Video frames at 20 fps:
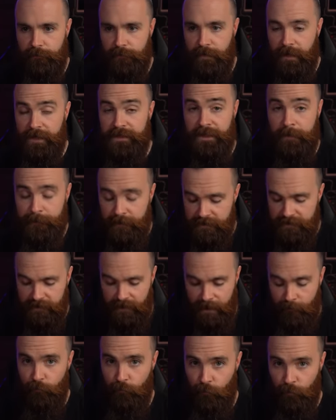Except this
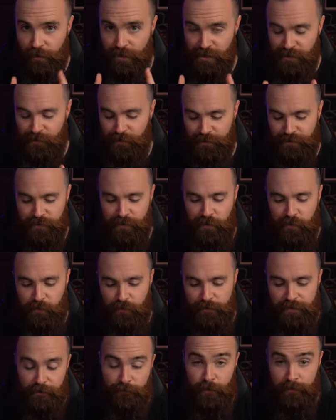time, we're gonna do two
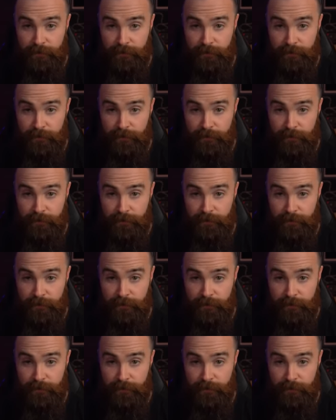different